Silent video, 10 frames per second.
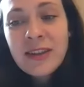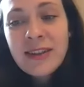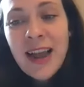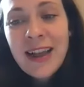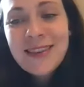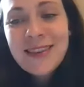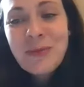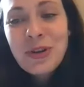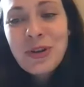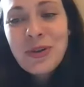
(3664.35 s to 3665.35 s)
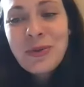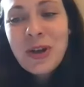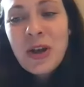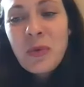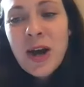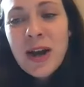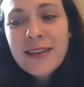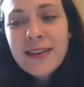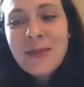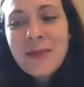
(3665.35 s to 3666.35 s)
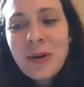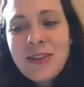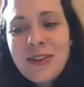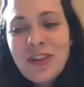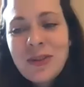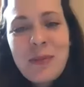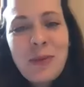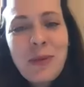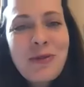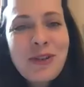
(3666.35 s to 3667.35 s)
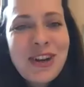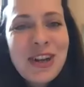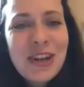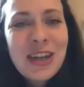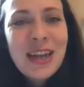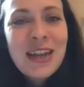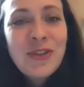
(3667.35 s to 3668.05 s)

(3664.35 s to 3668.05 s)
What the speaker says: think that as someone who works as a politician, people often look